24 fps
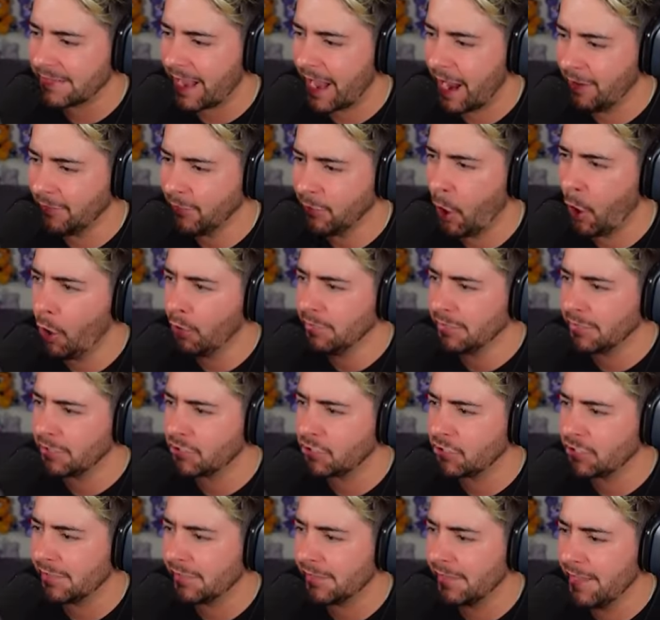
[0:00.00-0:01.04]
How long did
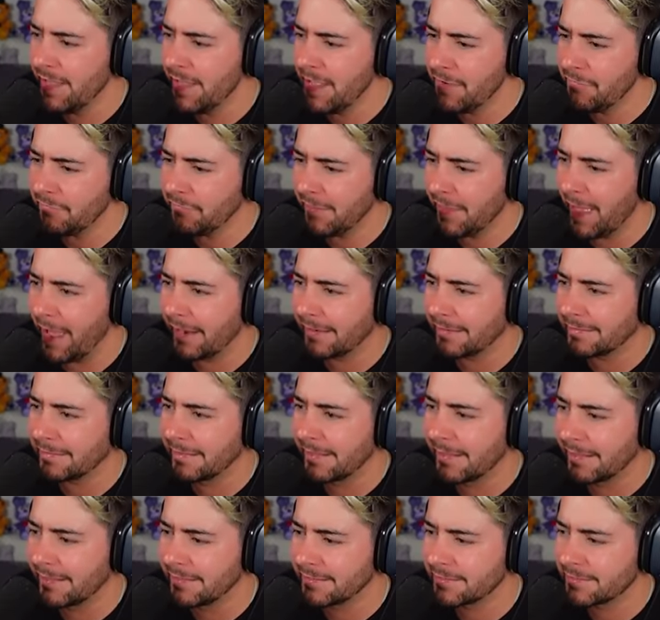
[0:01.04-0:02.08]
she live like
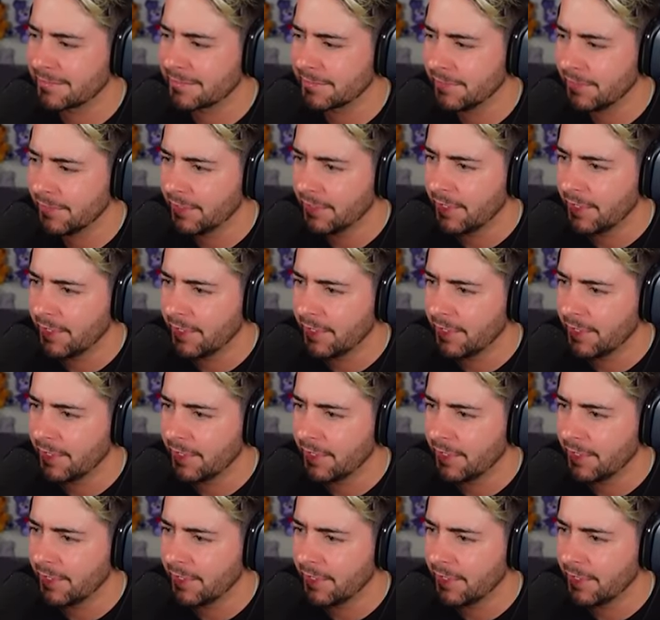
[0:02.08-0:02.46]
this?